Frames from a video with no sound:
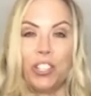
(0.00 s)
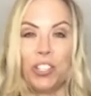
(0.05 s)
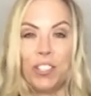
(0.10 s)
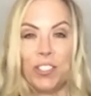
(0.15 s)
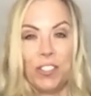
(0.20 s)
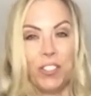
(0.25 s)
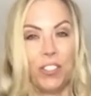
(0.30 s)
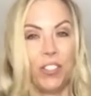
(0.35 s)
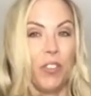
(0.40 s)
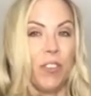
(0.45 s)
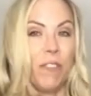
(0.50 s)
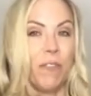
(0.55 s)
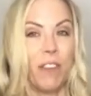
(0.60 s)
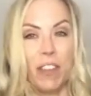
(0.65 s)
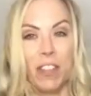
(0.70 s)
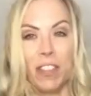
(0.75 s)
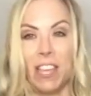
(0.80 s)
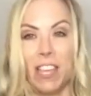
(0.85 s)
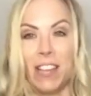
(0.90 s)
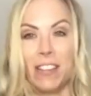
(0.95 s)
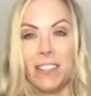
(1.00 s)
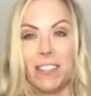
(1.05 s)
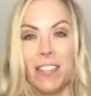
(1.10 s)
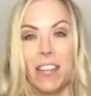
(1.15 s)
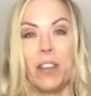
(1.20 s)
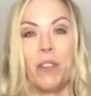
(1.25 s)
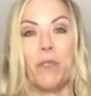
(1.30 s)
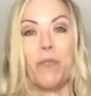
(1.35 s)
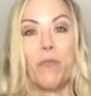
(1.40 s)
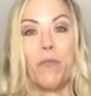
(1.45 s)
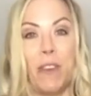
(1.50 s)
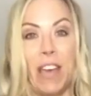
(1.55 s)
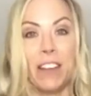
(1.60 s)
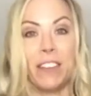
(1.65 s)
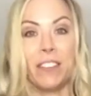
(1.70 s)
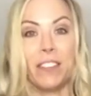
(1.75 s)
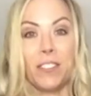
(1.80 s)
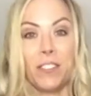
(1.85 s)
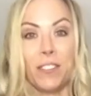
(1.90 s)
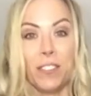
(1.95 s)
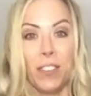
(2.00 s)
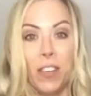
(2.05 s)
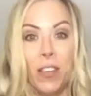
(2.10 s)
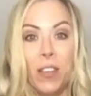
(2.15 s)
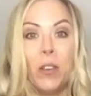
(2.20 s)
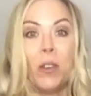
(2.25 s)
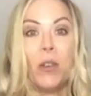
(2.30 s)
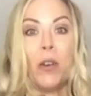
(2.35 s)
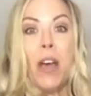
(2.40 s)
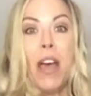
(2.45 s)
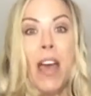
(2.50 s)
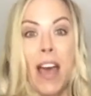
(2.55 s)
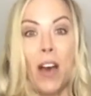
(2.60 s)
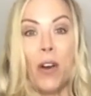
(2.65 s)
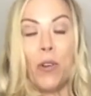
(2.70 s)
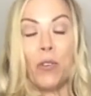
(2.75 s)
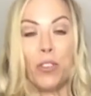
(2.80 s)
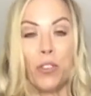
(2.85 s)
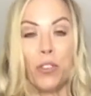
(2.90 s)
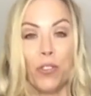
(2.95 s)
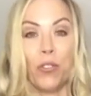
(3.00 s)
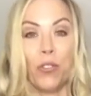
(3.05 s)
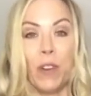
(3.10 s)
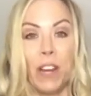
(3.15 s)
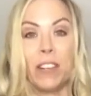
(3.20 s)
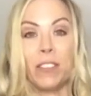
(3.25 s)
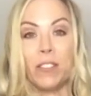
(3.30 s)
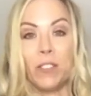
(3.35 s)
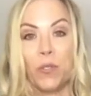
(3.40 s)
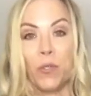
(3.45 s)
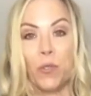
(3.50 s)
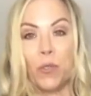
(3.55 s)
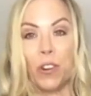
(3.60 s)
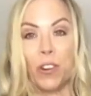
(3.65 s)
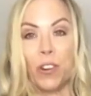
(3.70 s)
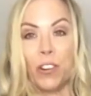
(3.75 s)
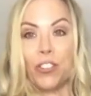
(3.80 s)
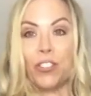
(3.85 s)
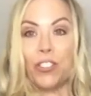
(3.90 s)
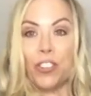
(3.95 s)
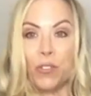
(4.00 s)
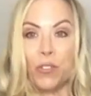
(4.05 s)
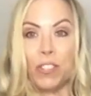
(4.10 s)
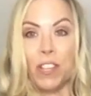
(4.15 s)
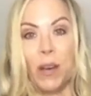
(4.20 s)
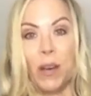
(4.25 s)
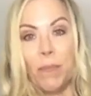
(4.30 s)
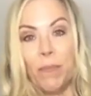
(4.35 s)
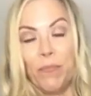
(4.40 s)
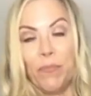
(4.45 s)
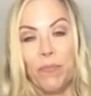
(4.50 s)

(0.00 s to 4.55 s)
is two different things, and it affects how your credit score shows up.